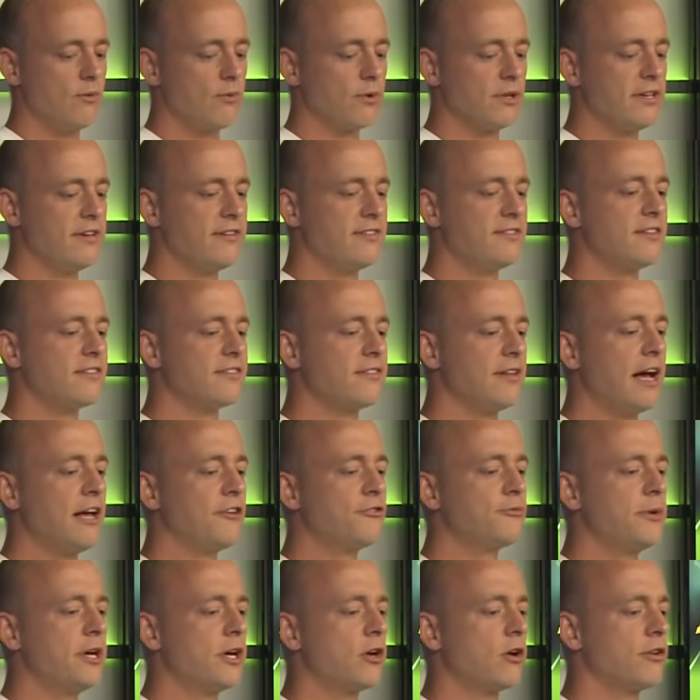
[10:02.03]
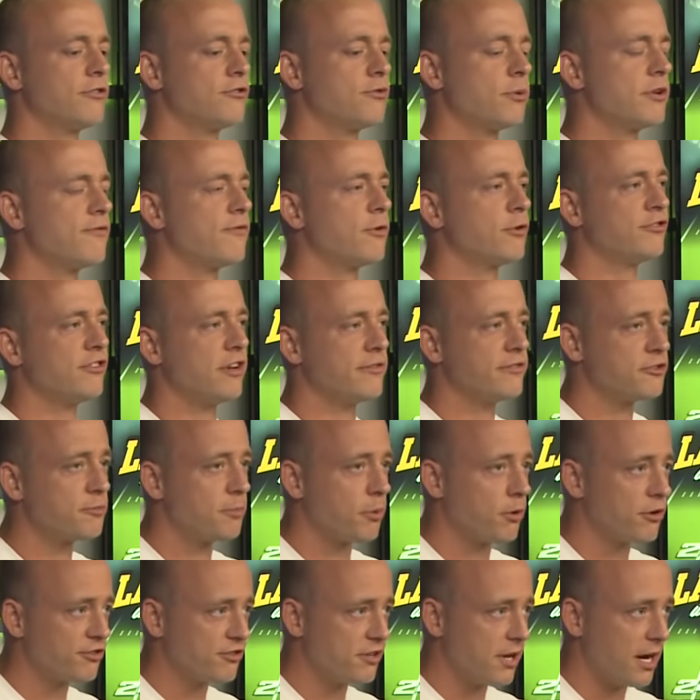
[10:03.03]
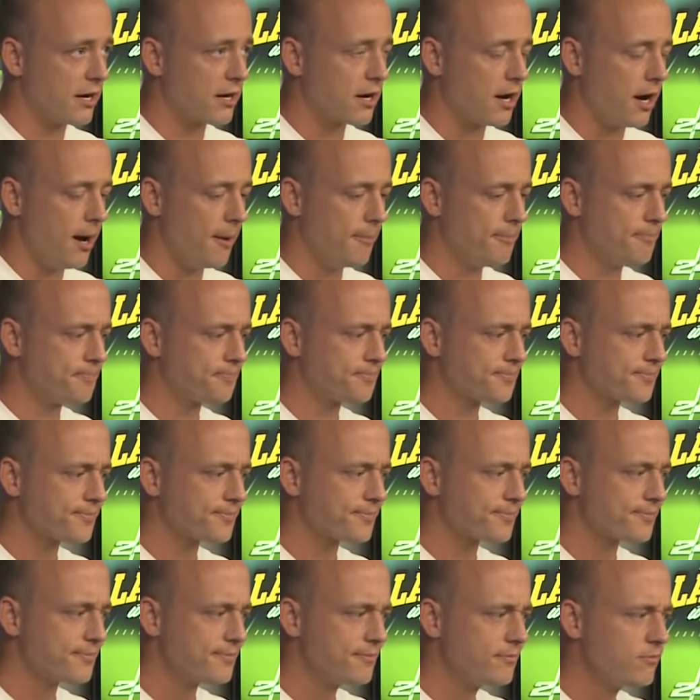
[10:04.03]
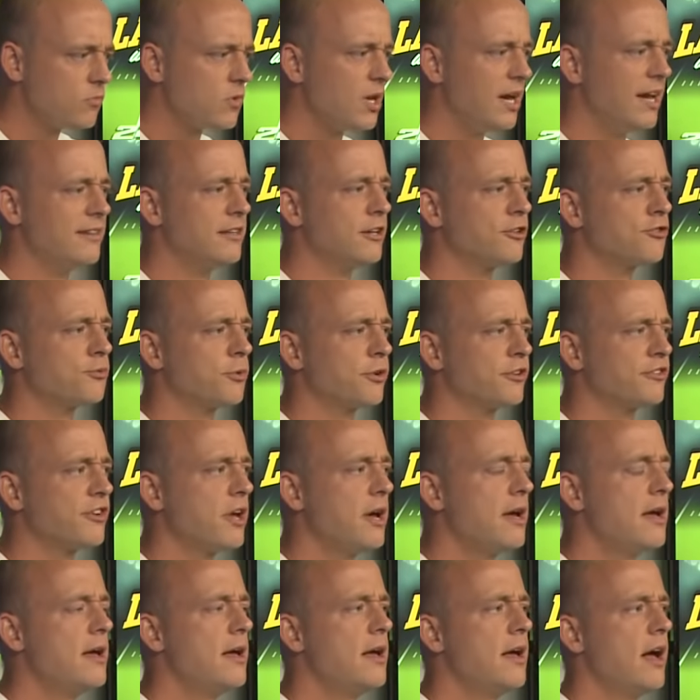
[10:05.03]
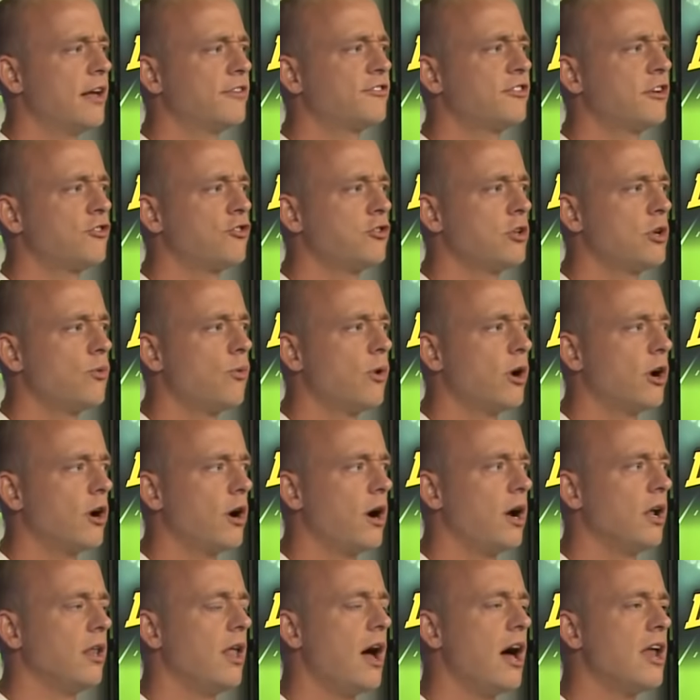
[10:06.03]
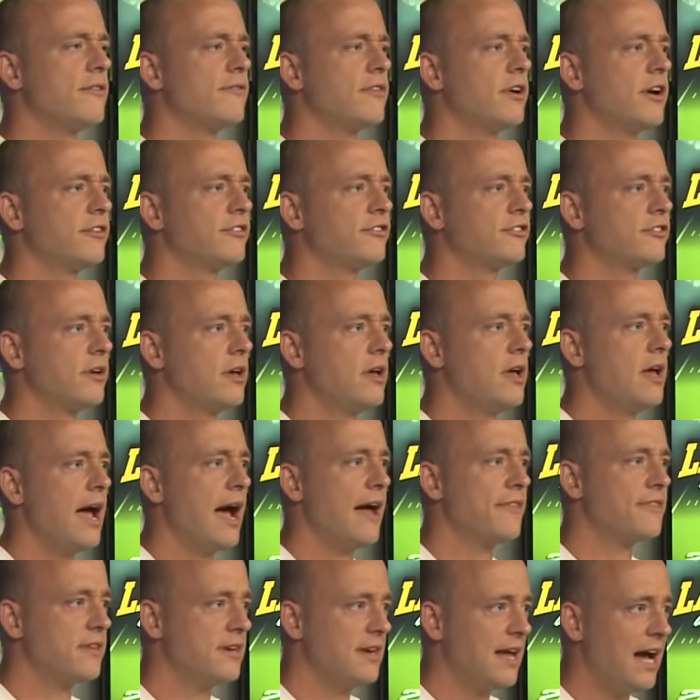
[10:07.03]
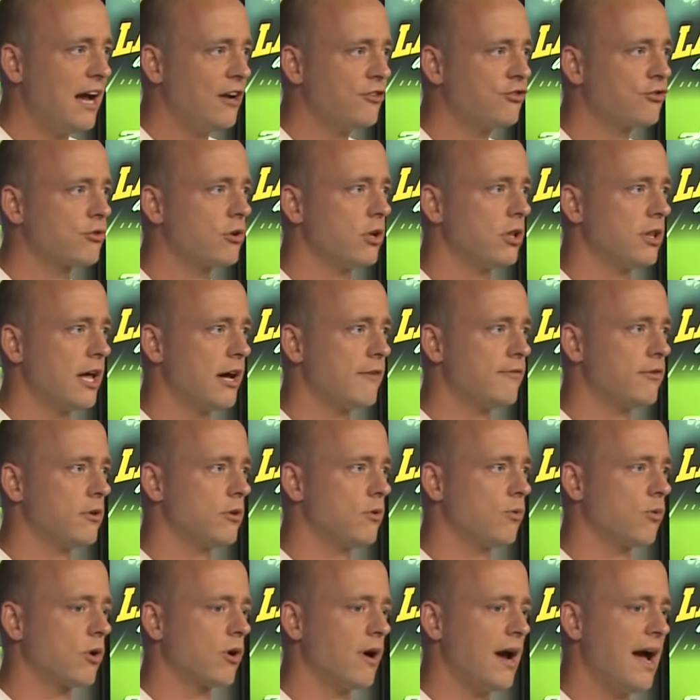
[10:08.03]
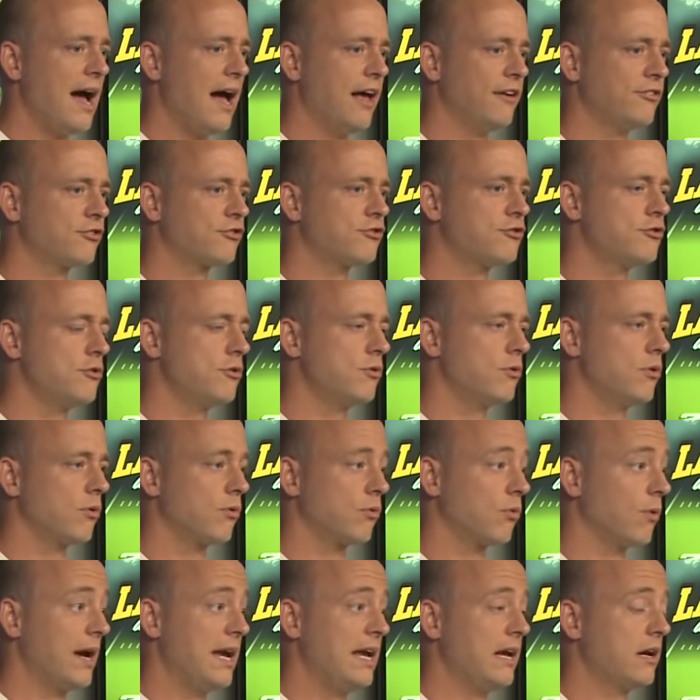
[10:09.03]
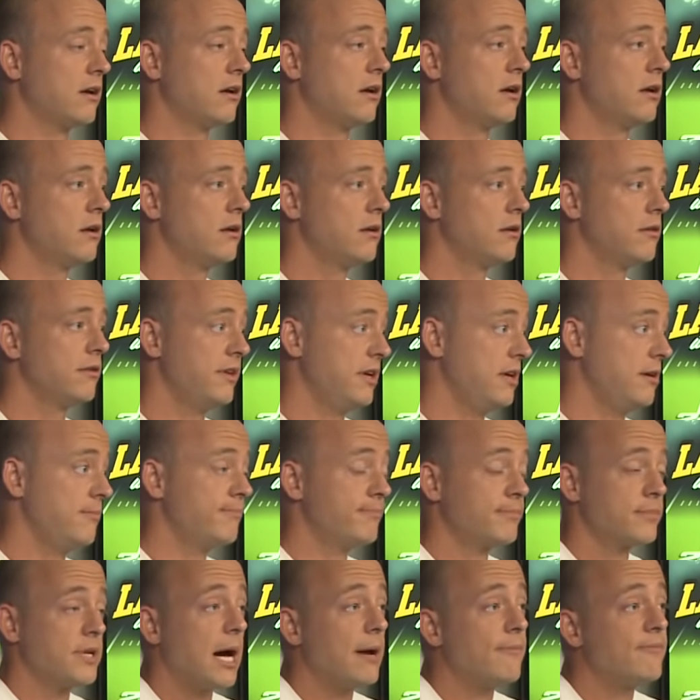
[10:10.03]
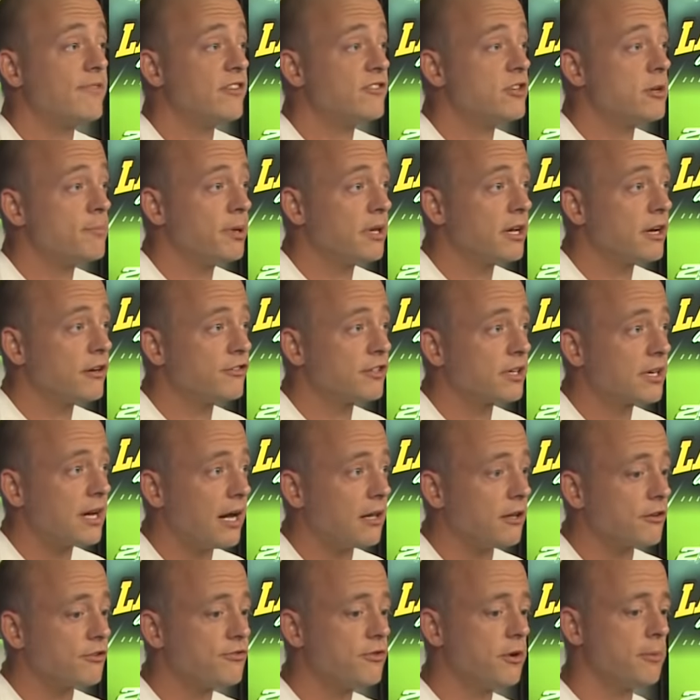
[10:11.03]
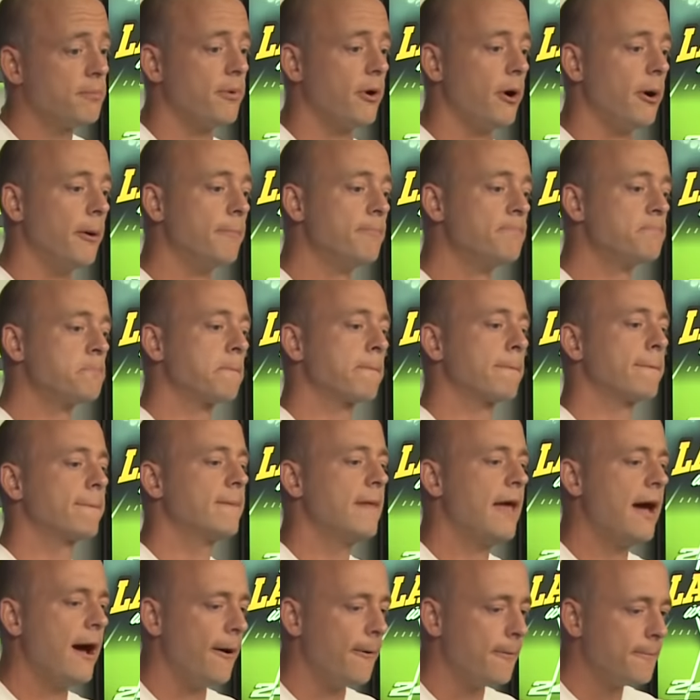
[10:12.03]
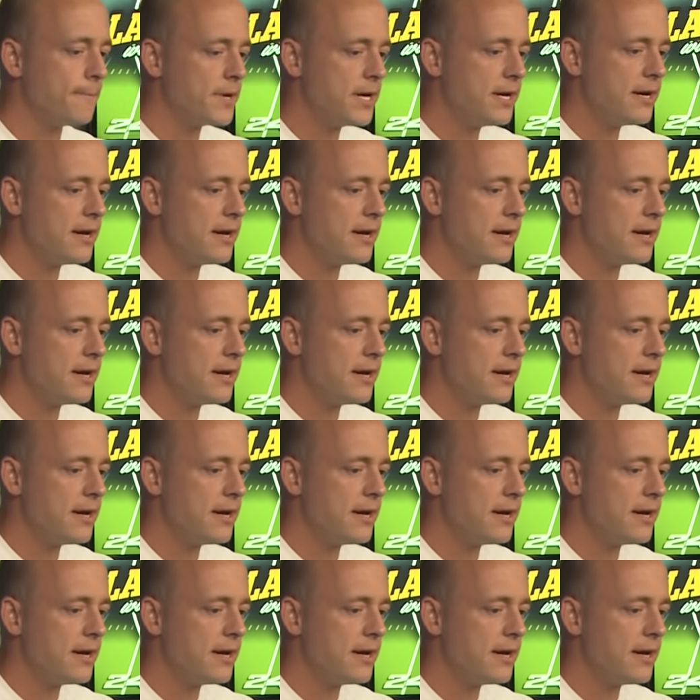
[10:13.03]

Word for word: released this last week on 247sports.com, and this was essentially where a lot of us at the national level were asked to rank the top 50 players in college football. Now,